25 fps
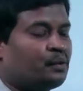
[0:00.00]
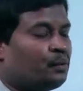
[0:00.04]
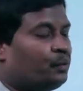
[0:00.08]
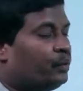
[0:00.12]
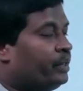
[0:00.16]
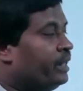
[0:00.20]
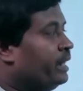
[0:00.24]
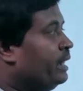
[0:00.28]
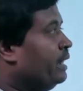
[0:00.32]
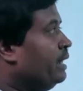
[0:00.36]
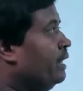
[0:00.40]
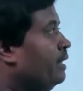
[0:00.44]
Root
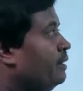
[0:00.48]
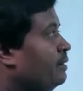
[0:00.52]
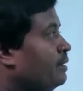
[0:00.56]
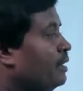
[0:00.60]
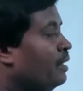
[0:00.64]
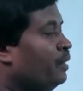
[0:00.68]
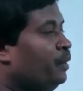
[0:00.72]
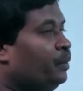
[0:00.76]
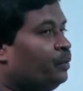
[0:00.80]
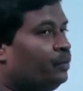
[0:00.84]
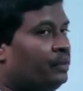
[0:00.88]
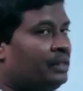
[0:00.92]
hairs
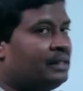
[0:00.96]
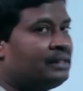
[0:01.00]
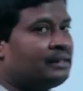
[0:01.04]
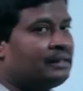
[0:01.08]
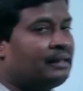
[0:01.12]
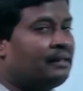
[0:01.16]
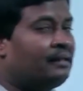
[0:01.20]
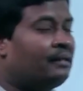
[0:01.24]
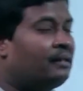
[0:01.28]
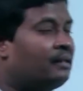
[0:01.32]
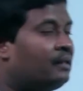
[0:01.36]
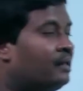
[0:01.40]
are
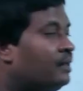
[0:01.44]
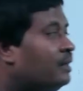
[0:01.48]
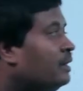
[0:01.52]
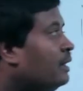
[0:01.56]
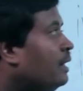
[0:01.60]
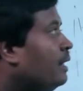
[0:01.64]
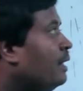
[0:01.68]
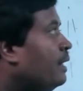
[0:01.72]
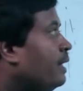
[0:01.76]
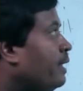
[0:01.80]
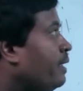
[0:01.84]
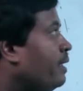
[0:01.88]
unicellular
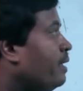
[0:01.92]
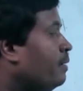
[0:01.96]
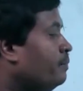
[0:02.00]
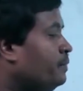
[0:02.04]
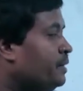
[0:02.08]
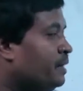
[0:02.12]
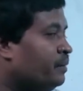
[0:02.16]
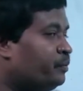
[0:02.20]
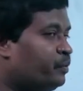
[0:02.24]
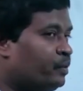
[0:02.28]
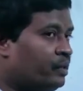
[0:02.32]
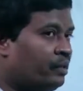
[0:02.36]
and
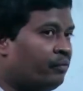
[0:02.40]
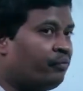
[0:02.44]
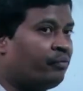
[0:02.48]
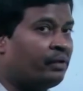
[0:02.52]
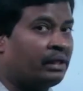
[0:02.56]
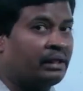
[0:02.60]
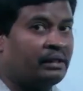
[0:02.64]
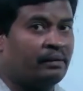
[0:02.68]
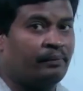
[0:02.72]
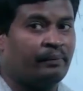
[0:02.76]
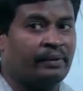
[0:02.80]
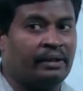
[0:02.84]
absorption of
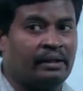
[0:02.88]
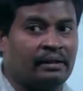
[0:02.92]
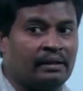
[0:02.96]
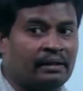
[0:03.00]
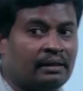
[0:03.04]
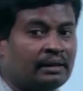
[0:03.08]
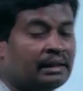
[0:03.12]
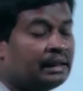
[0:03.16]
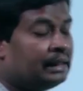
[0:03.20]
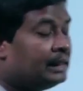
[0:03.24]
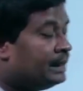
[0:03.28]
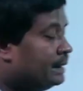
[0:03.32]
water mineral.
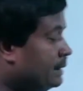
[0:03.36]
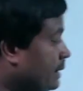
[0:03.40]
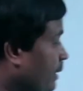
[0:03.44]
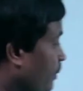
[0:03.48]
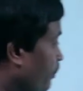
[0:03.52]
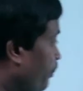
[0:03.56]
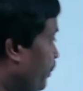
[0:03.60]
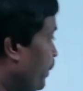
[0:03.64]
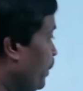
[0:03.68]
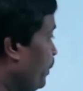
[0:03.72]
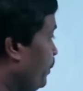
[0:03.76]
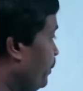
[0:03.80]

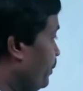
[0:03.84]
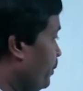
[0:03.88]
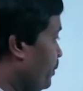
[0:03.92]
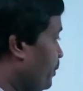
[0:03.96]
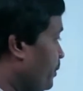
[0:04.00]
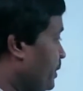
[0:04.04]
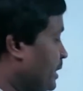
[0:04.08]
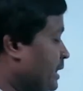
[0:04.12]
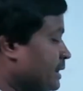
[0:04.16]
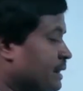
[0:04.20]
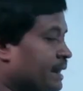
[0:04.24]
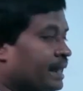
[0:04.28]
Stem
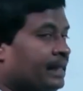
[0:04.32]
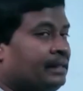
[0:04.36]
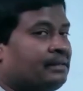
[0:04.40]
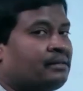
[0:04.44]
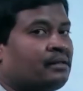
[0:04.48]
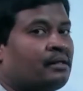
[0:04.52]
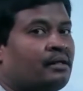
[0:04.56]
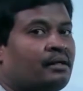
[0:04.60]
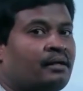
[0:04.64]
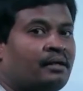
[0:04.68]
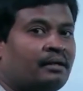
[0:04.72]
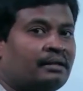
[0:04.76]
produces hairs
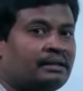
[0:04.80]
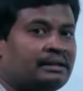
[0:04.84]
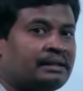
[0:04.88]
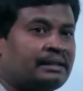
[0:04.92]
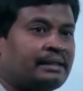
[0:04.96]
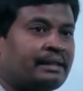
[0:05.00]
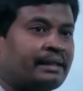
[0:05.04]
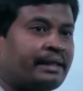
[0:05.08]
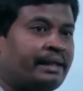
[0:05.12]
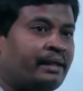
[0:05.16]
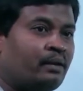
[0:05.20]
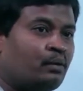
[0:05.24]
are called as a
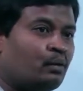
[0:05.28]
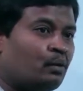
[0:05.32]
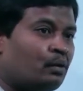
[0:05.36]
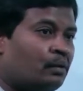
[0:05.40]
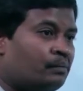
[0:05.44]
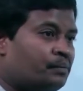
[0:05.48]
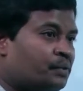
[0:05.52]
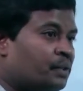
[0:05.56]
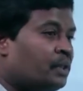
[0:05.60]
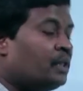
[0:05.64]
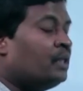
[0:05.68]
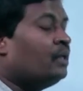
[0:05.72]

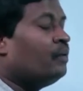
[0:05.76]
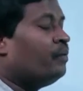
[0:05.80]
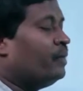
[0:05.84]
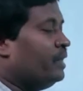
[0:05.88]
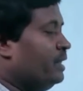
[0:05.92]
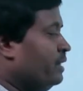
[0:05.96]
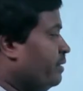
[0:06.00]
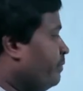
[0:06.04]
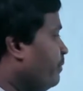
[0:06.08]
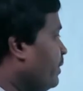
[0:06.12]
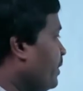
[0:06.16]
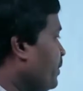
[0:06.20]
trichomes. What
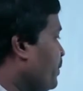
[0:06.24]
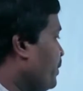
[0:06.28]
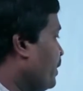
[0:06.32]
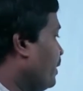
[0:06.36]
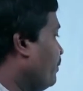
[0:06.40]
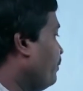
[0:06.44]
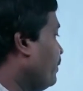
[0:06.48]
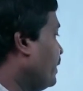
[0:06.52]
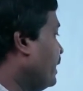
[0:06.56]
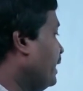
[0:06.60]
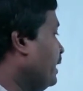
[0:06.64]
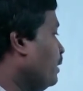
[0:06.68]
is the function
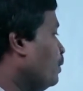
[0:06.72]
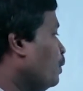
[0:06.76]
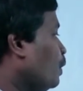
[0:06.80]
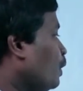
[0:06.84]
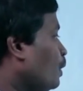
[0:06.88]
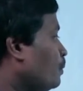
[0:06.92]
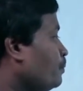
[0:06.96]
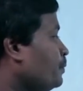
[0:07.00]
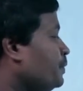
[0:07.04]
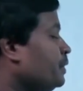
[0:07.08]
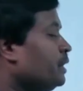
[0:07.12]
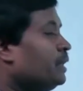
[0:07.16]
of
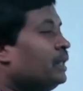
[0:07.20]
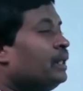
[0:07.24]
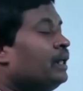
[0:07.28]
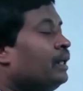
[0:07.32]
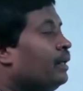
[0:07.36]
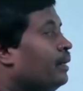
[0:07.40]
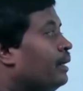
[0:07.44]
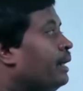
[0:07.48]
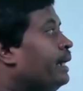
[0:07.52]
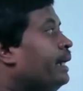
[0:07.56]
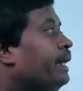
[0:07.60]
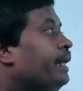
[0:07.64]
trichomes?
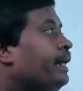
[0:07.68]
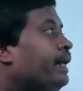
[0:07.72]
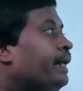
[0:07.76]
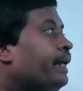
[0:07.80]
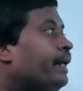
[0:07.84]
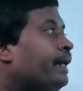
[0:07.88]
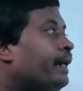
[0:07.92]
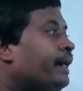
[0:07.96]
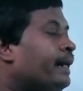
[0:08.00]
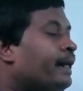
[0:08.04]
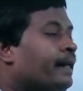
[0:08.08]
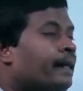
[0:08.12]
Like
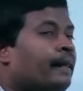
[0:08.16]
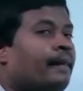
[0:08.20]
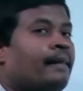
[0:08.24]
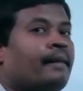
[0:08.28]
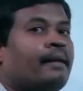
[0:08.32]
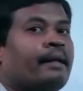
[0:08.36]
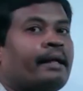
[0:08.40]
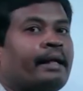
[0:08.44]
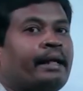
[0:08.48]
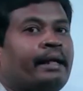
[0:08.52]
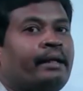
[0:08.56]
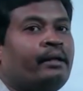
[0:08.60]
a
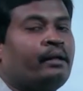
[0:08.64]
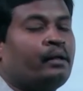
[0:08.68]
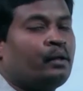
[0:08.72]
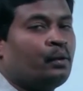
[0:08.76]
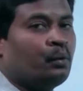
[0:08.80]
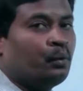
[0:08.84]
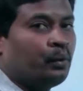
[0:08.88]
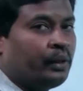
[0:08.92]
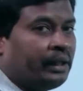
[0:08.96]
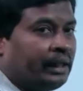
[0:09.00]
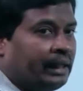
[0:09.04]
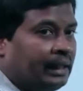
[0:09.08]
and
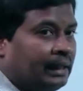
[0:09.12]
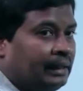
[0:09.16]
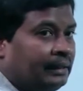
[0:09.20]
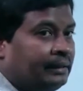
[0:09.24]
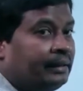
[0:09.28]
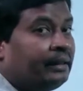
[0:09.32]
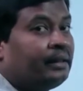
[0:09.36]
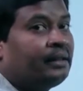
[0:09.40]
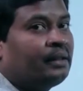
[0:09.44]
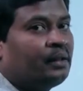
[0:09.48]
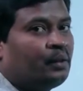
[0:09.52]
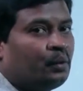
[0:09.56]
cuticle,
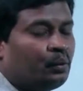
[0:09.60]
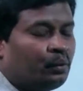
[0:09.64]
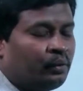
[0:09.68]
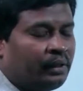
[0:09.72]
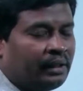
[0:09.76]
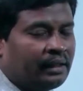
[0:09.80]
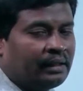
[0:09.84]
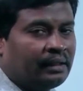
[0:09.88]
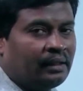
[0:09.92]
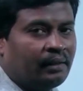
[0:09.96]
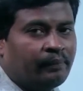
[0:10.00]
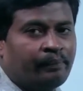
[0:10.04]
thick
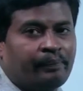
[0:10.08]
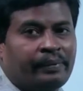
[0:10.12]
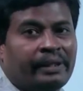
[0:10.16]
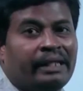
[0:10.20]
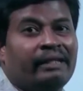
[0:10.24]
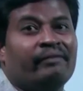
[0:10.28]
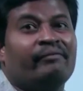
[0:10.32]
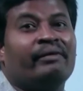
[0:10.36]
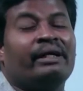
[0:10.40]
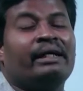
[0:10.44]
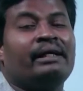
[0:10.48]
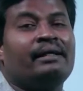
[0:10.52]
cuticle
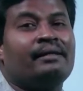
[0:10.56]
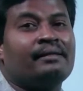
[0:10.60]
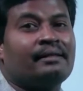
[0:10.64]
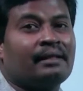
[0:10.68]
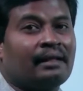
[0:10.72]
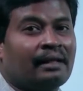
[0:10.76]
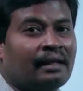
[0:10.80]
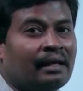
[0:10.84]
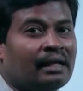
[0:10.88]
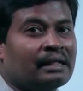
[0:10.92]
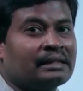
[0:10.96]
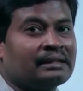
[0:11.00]
prevent the
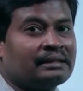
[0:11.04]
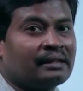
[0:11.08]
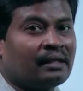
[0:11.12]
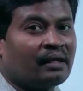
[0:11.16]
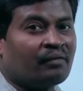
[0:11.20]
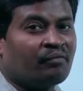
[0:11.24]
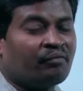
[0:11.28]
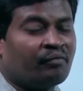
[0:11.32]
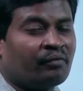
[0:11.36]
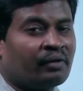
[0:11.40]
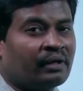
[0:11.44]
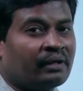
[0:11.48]
loss
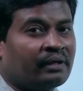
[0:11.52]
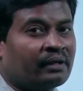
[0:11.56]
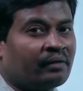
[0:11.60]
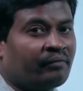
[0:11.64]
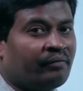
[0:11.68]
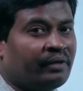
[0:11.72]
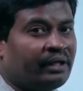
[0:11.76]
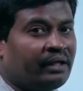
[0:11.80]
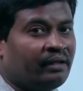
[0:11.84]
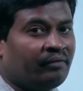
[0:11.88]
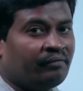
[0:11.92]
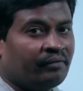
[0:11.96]
of water.
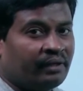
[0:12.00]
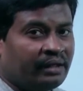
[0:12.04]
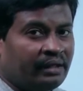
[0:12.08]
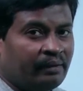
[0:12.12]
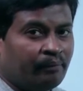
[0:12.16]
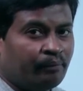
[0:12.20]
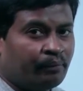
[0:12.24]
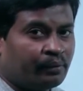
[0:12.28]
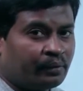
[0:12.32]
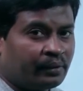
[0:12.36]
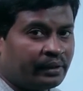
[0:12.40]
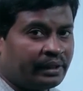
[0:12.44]
Very, very
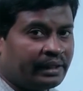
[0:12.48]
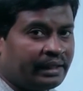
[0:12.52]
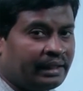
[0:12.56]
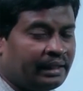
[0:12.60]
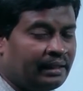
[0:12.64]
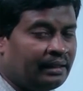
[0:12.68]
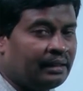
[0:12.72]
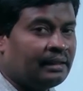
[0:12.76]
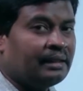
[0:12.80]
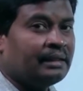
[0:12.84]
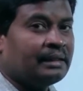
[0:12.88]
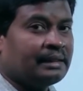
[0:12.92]

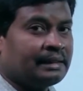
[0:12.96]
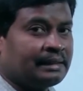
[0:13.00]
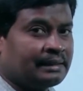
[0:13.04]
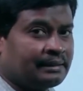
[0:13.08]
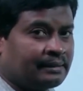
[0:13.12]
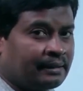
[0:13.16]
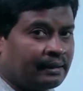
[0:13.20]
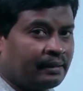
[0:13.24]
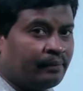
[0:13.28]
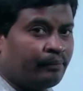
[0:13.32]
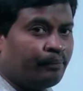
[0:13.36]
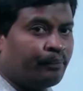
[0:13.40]
important.
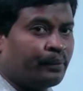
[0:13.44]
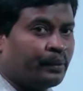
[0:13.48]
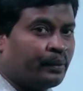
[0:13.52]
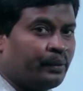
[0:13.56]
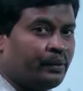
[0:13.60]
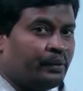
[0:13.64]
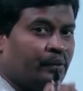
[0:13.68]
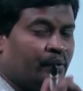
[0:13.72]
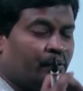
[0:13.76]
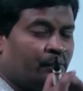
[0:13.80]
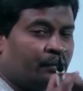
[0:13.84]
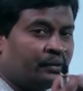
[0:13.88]
Stem
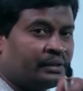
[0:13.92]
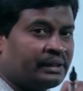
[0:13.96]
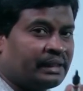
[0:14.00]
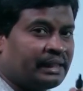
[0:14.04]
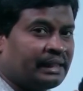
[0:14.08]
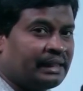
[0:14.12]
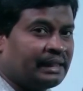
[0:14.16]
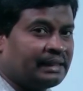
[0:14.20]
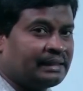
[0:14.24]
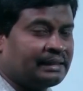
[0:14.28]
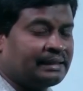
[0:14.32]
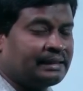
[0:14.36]

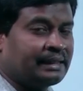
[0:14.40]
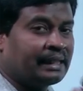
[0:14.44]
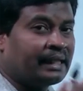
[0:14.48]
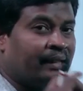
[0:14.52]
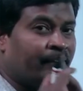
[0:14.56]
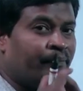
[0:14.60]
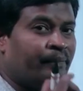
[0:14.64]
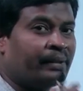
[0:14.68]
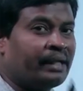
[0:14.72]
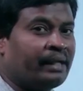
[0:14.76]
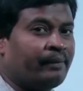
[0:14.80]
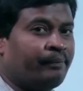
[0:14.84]

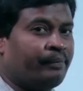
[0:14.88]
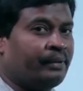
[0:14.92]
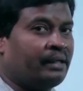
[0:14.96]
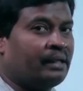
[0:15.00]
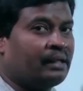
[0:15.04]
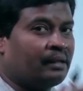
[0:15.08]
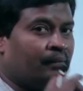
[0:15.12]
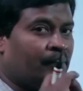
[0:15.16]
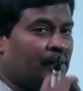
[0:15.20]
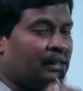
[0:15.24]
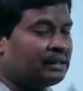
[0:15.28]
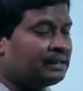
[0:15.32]

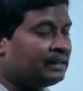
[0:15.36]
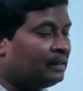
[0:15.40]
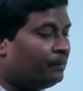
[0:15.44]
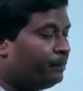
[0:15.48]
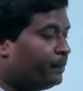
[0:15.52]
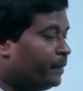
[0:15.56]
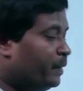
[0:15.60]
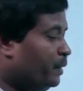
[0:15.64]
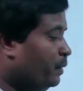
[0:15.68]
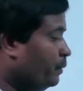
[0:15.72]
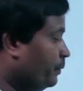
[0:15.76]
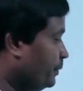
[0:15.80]
epidermal cell
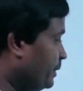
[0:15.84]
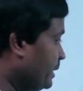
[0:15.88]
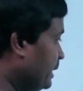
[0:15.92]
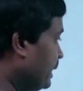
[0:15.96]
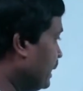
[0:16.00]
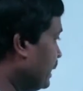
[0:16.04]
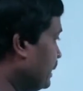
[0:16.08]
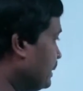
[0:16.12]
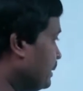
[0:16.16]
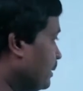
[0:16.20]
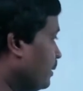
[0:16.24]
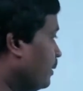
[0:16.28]
produces
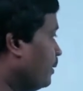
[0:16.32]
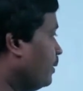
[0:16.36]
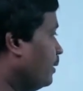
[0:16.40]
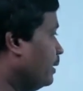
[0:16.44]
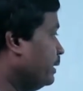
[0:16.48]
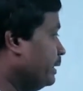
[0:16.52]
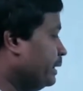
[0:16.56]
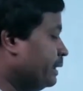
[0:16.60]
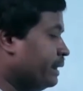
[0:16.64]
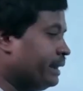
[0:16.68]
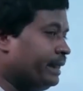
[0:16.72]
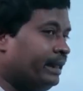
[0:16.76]
hairs are
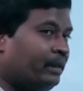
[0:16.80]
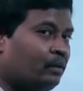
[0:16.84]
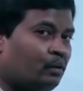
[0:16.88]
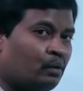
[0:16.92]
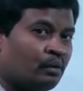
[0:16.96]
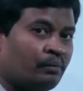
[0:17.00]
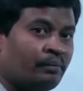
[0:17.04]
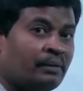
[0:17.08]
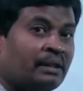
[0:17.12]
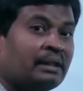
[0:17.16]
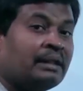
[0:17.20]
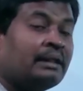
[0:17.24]
called a
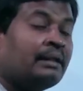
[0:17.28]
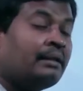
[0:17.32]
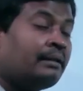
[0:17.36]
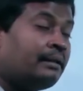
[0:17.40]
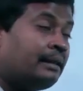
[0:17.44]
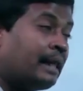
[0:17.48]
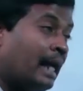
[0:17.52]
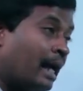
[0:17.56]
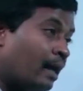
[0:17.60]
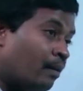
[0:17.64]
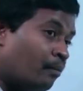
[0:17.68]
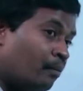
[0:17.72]
trichome.
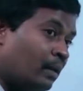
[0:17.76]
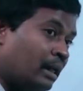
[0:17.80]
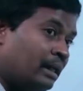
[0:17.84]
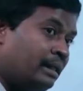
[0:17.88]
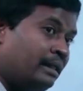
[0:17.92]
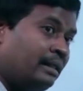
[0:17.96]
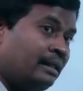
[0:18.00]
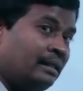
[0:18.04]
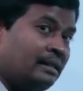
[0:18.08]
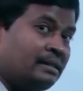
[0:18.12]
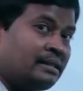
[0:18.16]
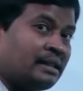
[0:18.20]
They are
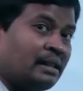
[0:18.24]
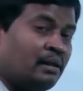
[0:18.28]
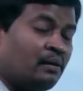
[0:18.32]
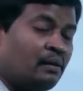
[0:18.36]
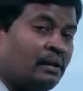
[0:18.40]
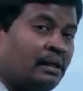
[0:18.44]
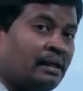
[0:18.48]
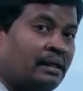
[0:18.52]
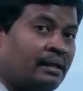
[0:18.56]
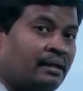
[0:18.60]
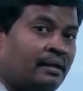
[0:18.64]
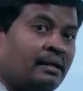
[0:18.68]

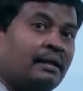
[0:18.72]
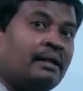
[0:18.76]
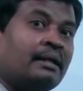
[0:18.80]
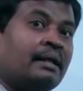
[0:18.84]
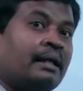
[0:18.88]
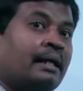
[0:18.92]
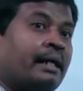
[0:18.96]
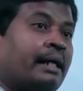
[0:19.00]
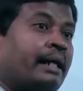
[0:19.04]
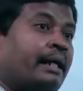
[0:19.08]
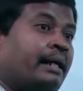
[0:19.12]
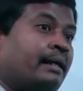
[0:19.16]
multicellular
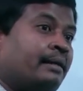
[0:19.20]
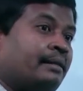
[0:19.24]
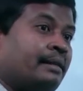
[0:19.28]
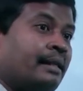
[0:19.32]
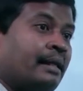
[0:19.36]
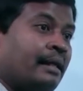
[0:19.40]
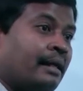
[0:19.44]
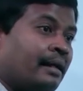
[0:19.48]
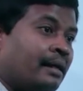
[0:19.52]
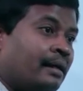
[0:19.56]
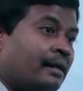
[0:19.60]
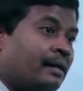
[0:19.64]
and they
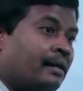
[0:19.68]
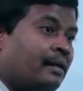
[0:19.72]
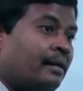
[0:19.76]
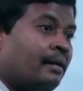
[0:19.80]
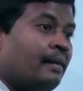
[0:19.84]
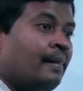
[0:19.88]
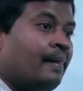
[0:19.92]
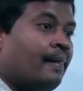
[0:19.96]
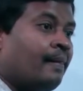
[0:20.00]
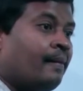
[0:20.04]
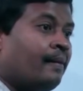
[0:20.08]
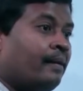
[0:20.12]
are
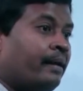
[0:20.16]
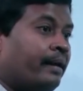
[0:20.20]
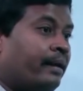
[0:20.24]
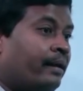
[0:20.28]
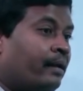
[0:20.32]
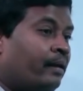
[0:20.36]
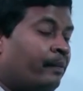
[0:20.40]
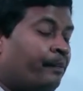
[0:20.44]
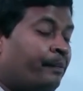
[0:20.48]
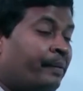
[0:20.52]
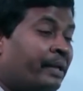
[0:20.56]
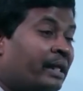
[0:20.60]

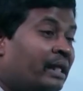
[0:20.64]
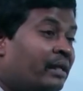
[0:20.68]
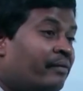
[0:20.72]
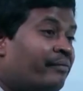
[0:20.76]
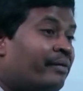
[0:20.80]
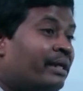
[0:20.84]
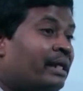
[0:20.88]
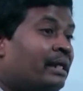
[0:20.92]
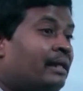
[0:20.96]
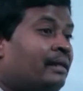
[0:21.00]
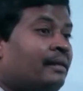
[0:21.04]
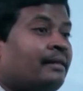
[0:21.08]
and
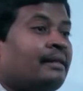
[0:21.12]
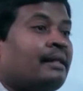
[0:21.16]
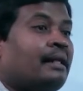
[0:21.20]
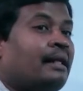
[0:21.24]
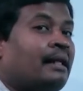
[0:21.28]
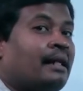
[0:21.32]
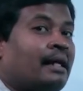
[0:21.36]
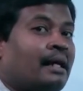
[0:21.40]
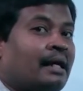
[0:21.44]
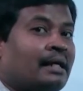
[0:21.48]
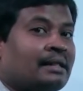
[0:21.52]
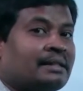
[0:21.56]
prevent the
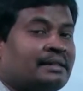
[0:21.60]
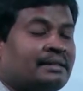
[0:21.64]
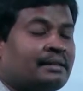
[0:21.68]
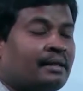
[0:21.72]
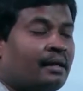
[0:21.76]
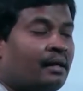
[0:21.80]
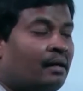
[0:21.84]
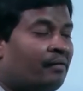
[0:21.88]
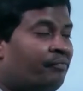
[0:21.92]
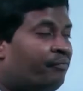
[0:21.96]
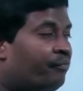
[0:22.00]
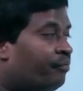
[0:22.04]
loss
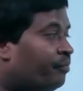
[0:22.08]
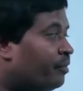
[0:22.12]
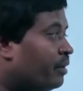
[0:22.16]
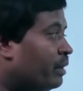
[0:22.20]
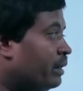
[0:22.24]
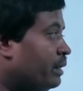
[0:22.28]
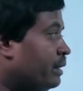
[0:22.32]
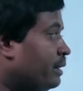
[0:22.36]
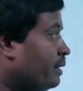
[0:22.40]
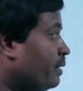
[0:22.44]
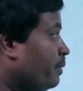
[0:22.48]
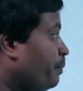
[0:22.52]
of
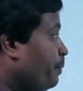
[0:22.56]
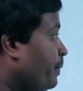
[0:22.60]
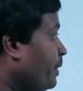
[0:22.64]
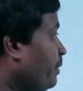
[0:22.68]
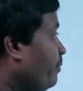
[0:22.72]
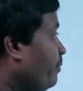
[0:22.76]
water.